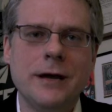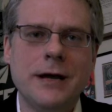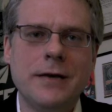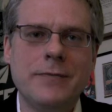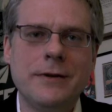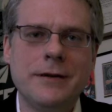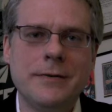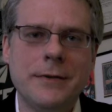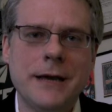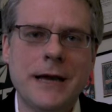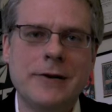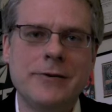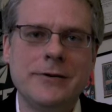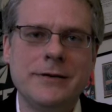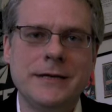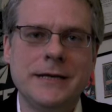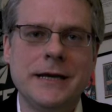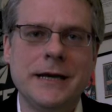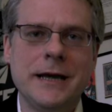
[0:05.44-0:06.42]
and I'm a
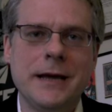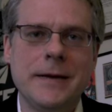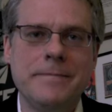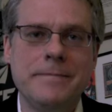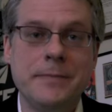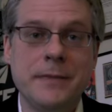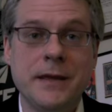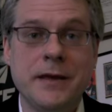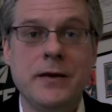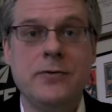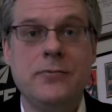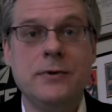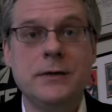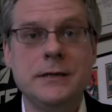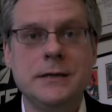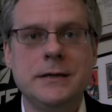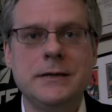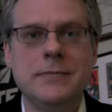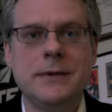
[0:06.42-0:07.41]
democracy guy.
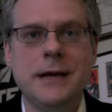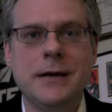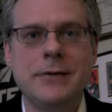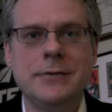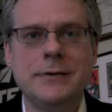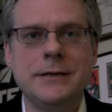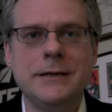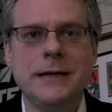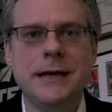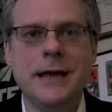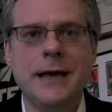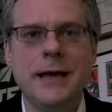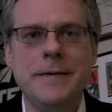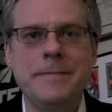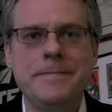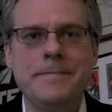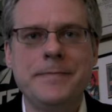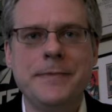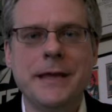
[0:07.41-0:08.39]
What's a democracy
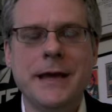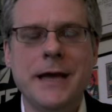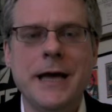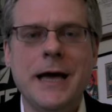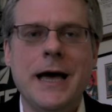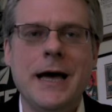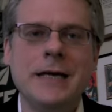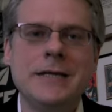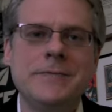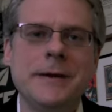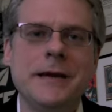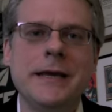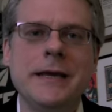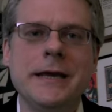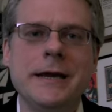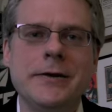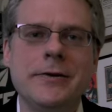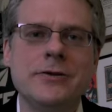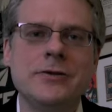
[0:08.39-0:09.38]
guy? I
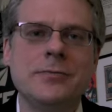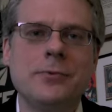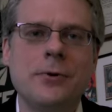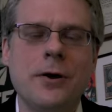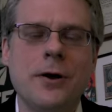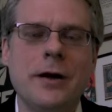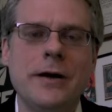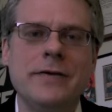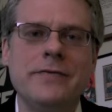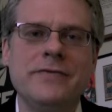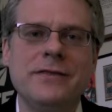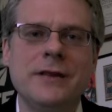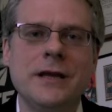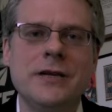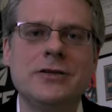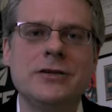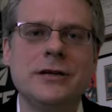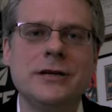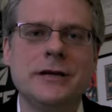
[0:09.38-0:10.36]
spent years abroad in
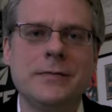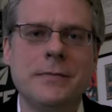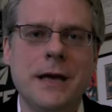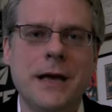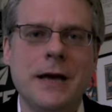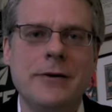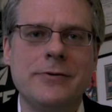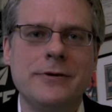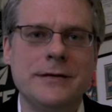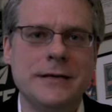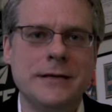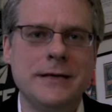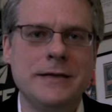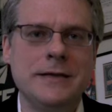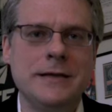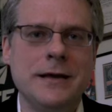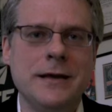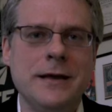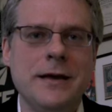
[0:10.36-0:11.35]
fledgling
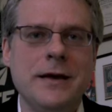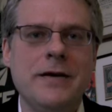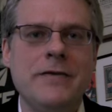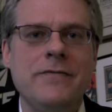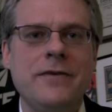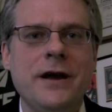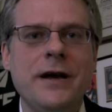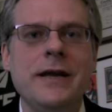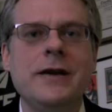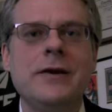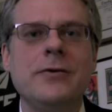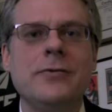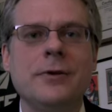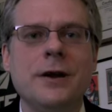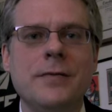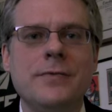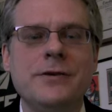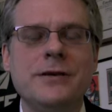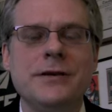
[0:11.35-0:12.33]
democracies, fighting
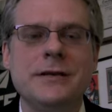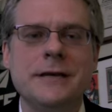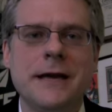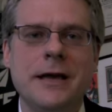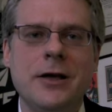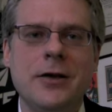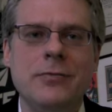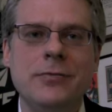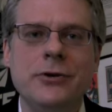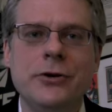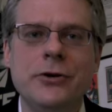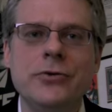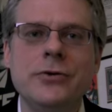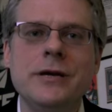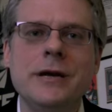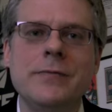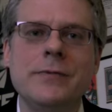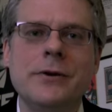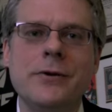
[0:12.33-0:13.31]
corruption to help new
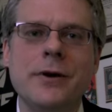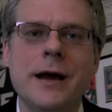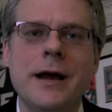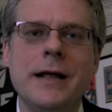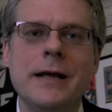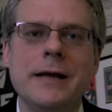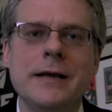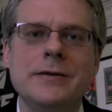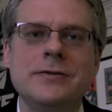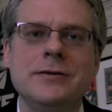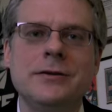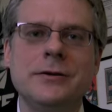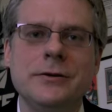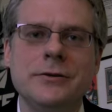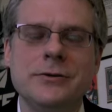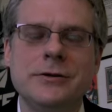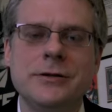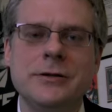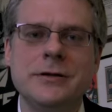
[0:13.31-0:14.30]
democratic
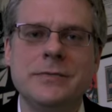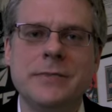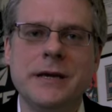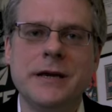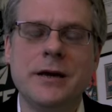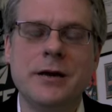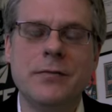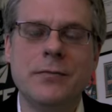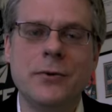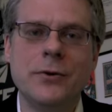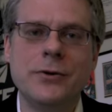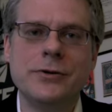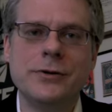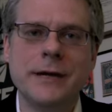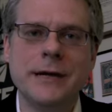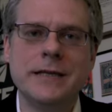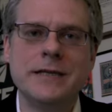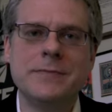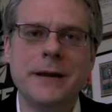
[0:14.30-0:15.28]
institutions become more
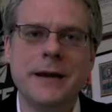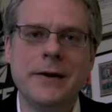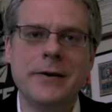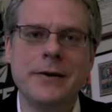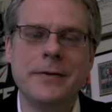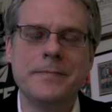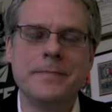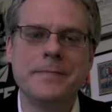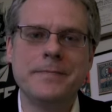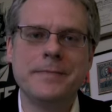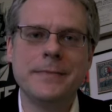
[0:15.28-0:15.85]
transparent.